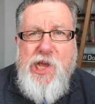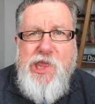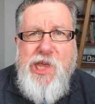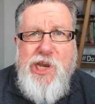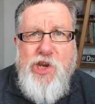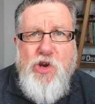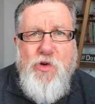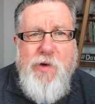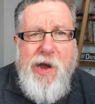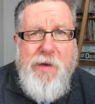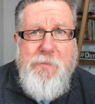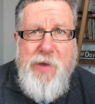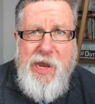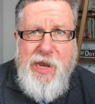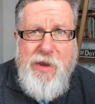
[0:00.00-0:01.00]
that you
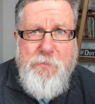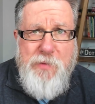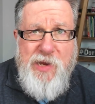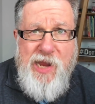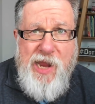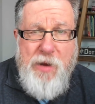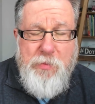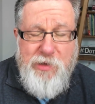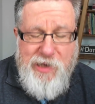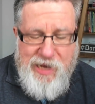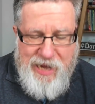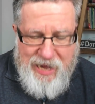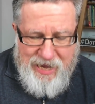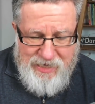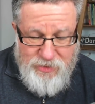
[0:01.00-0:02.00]
may be able to
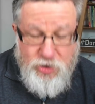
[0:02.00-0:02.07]
add.